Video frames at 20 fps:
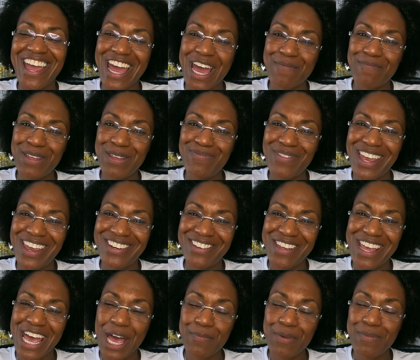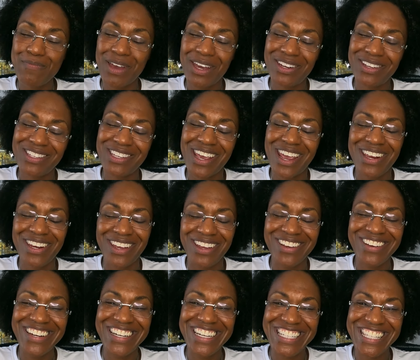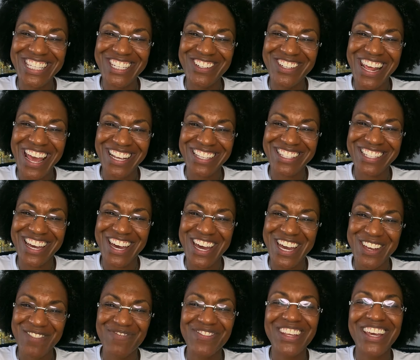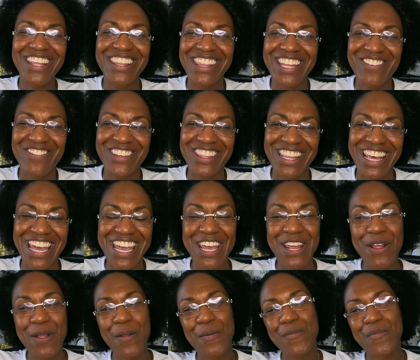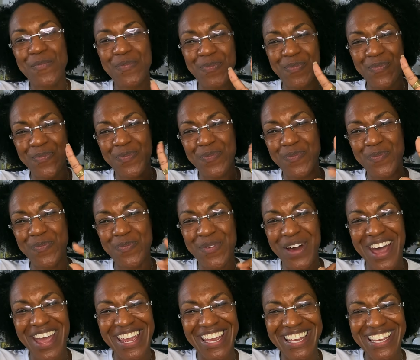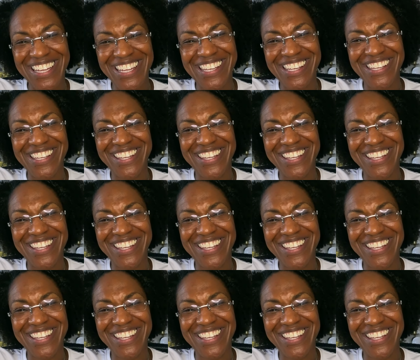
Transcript: Happy, med- happy meditating. Until next time, love and light. Bye.